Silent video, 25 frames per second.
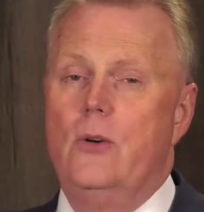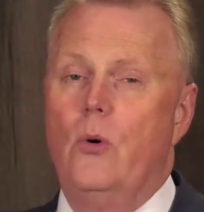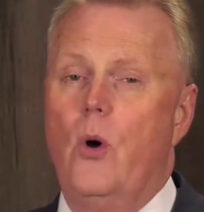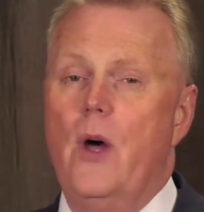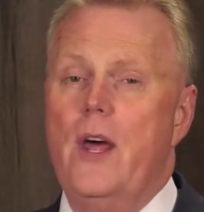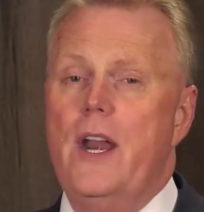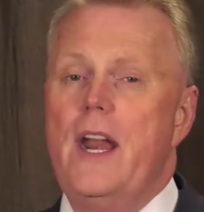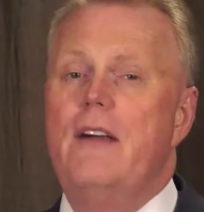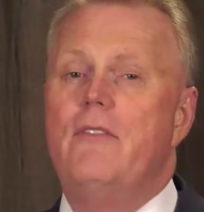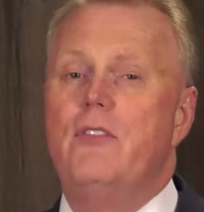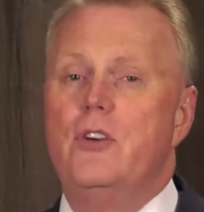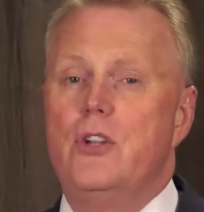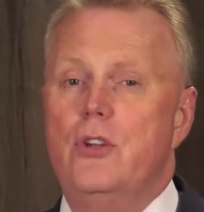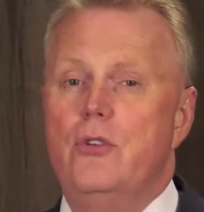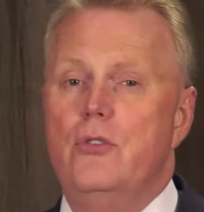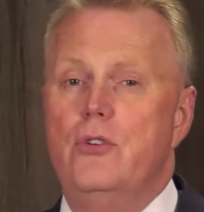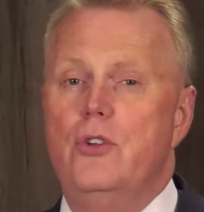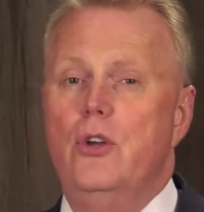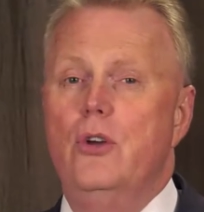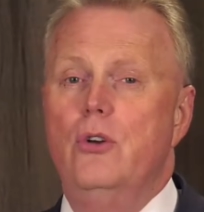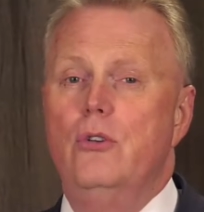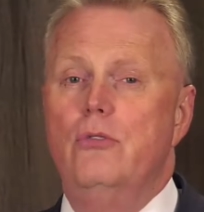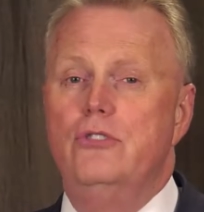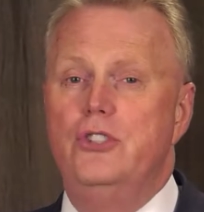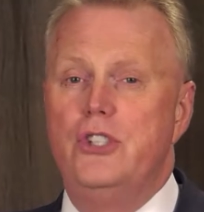Whatever you
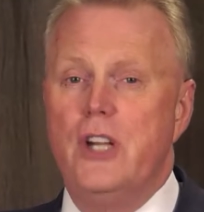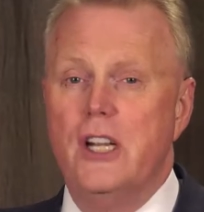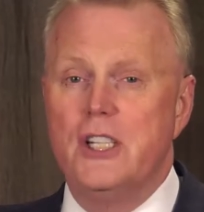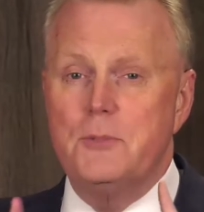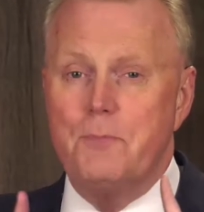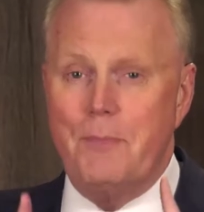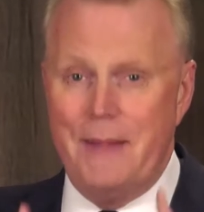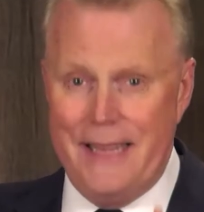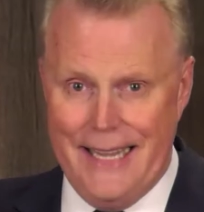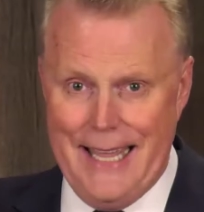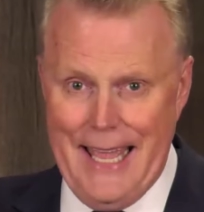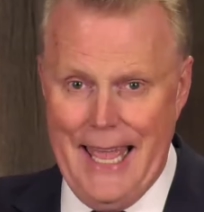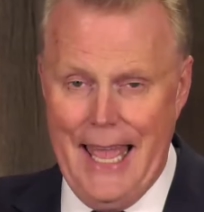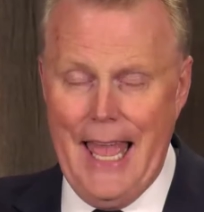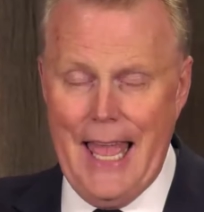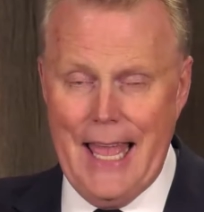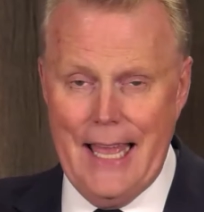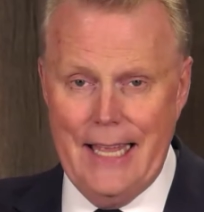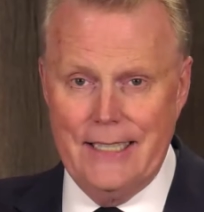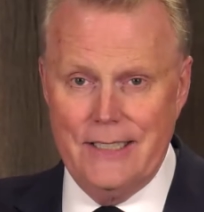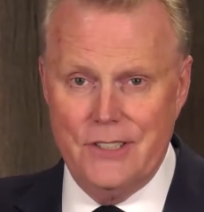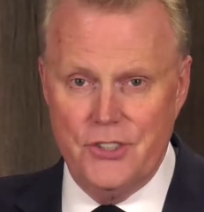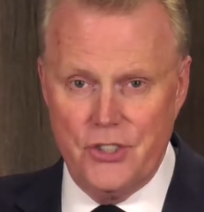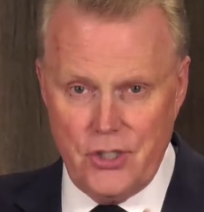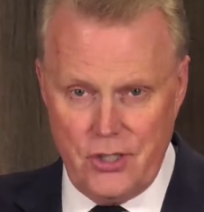do, just begin,
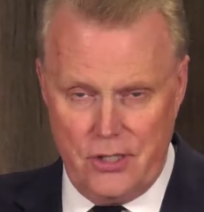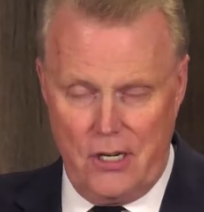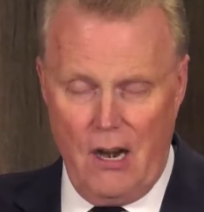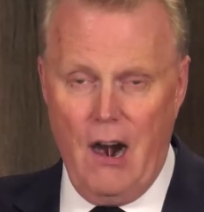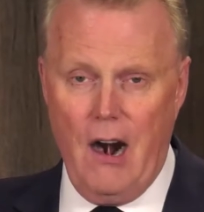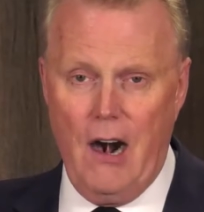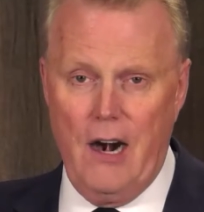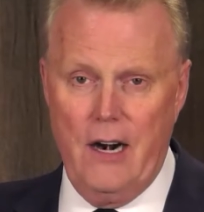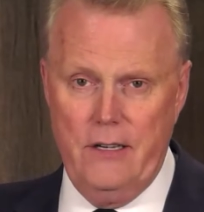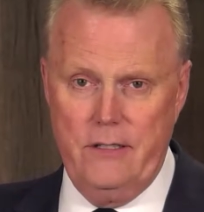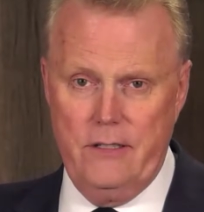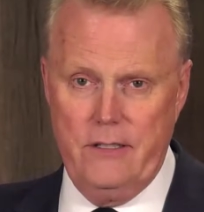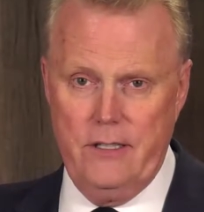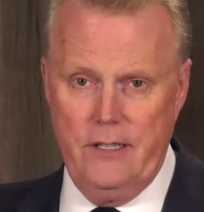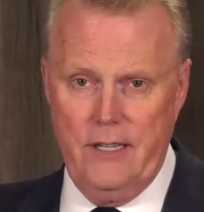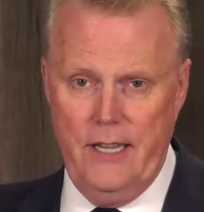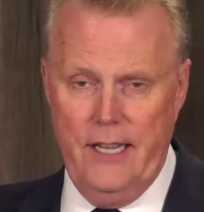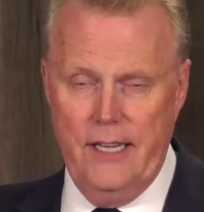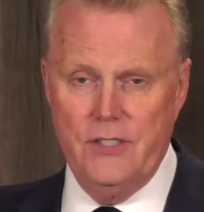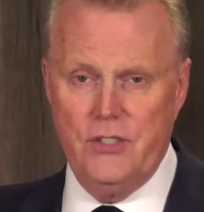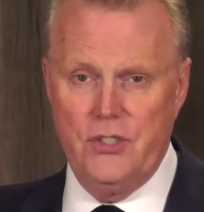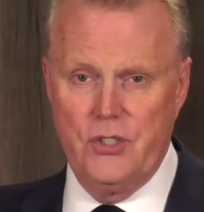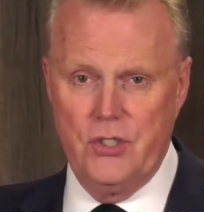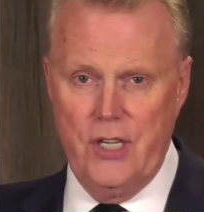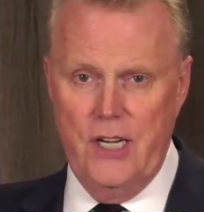start,
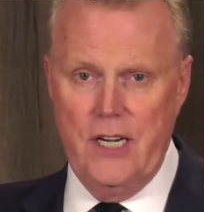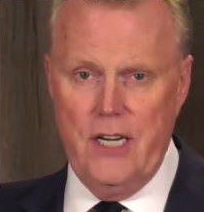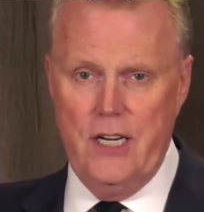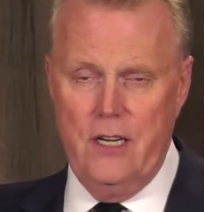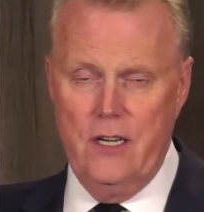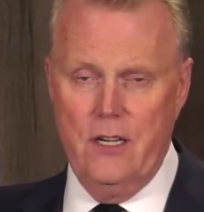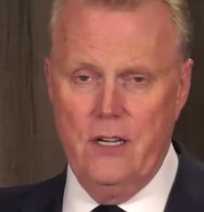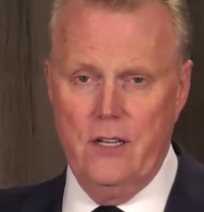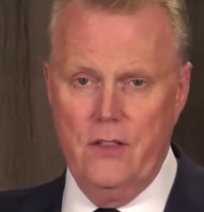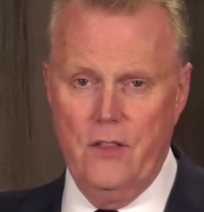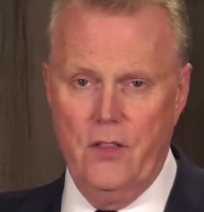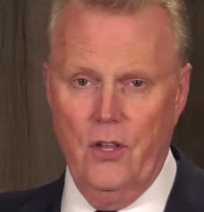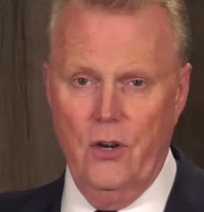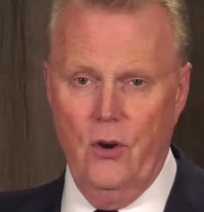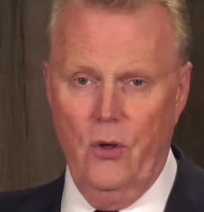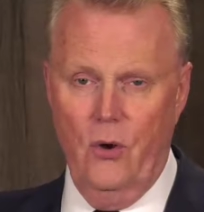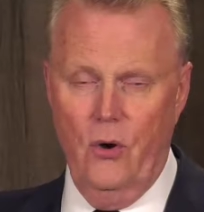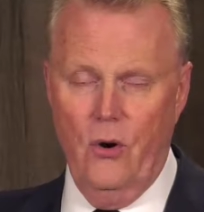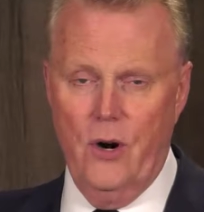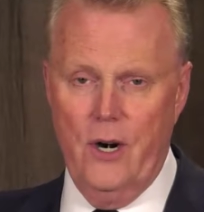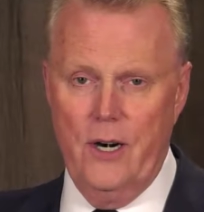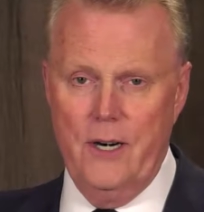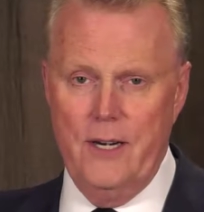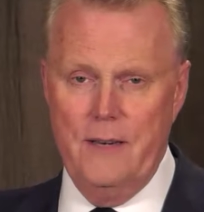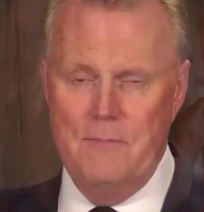and seek the
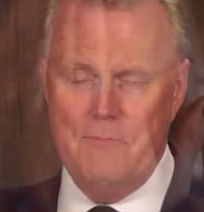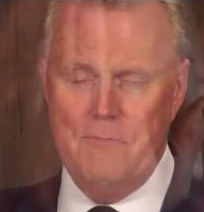Lord